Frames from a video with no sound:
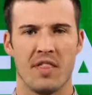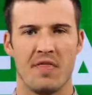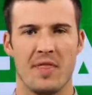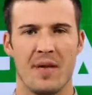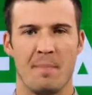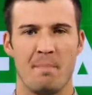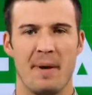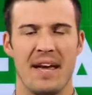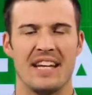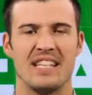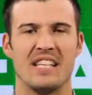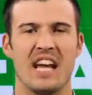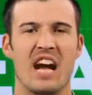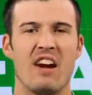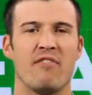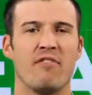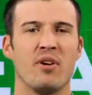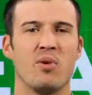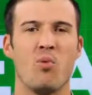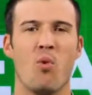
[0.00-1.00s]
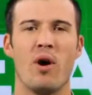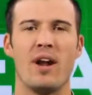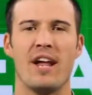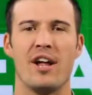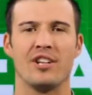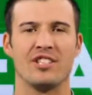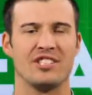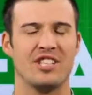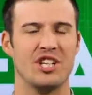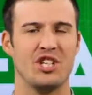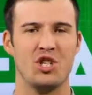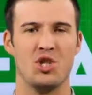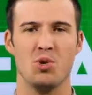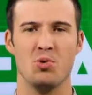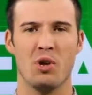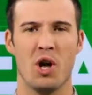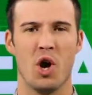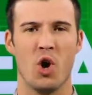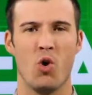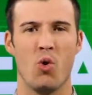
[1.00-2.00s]
that makes everyone else that you
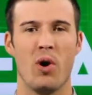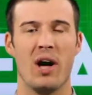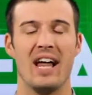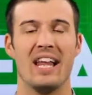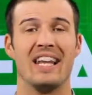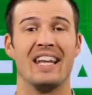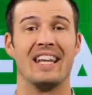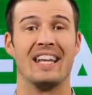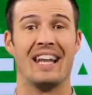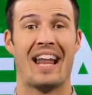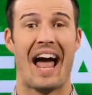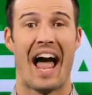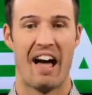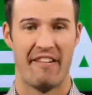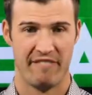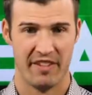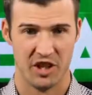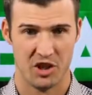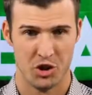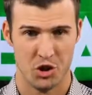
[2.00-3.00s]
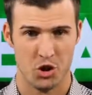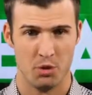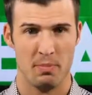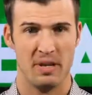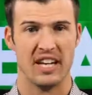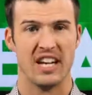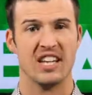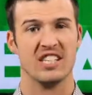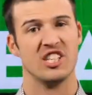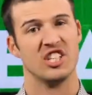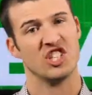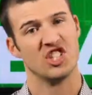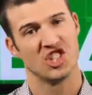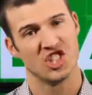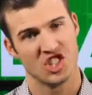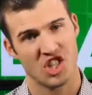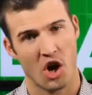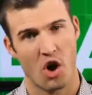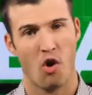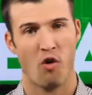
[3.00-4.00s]
know laugh at you because it's
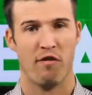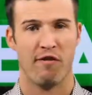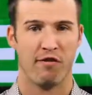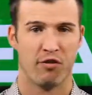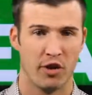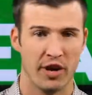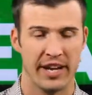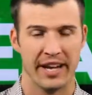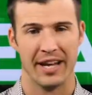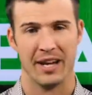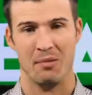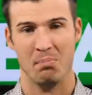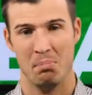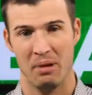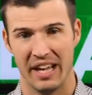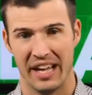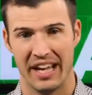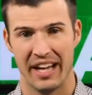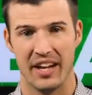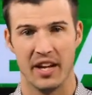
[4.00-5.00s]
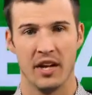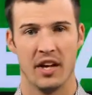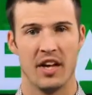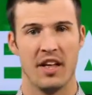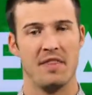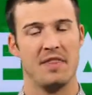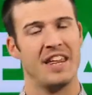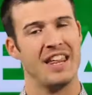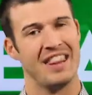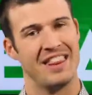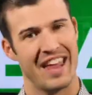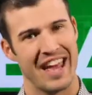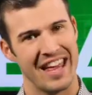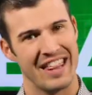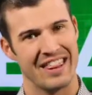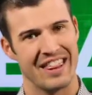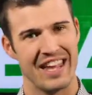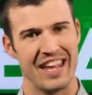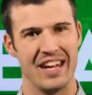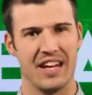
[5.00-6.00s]
so freaking big that they
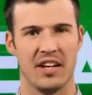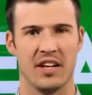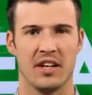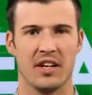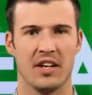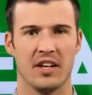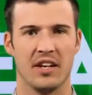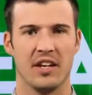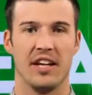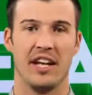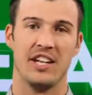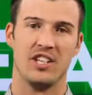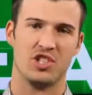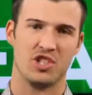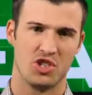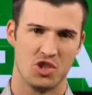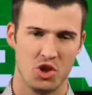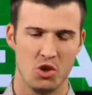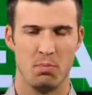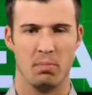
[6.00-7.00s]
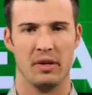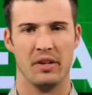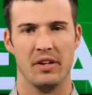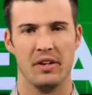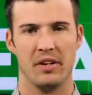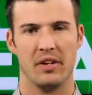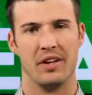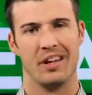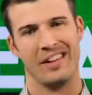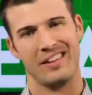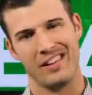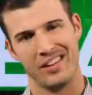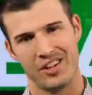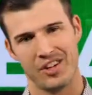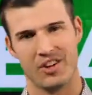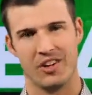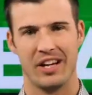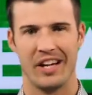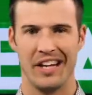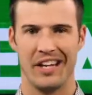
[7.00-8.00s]
think it's stupid and that
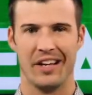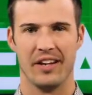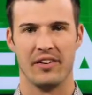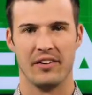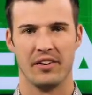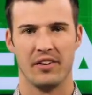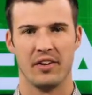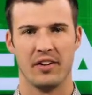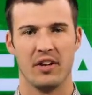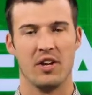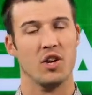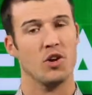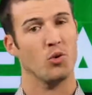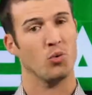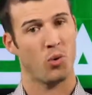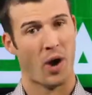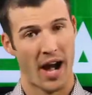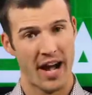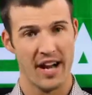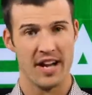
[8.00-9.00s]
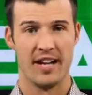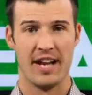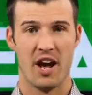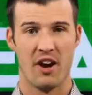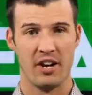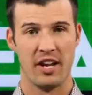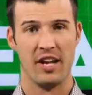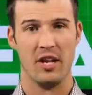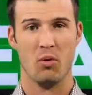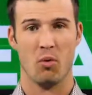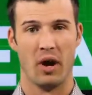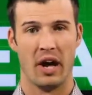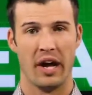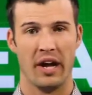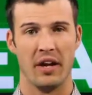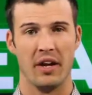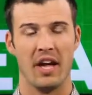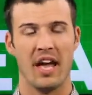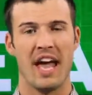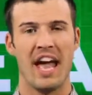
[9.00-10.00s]
you're an idiot. Write it down
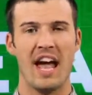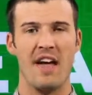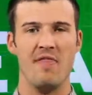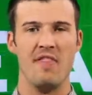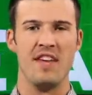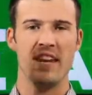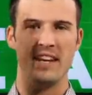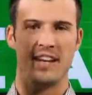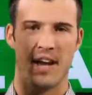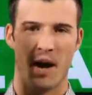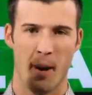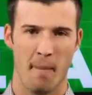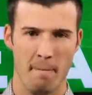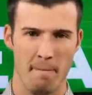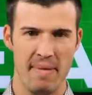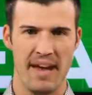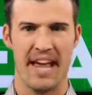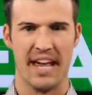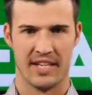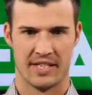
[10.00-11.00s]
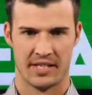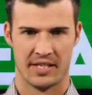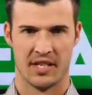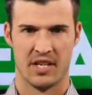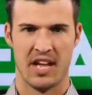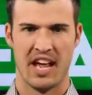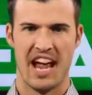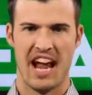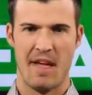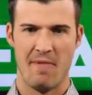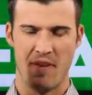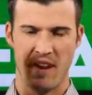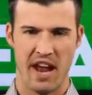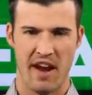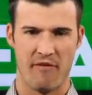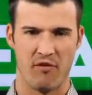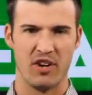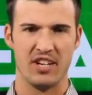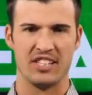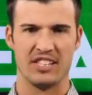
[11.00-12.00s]
anyway and then commit. And then
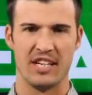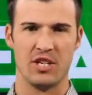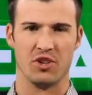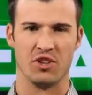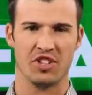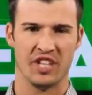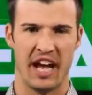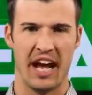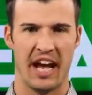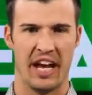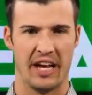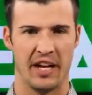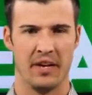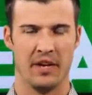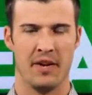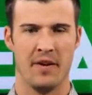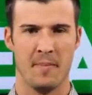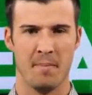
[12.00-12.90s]
every single day,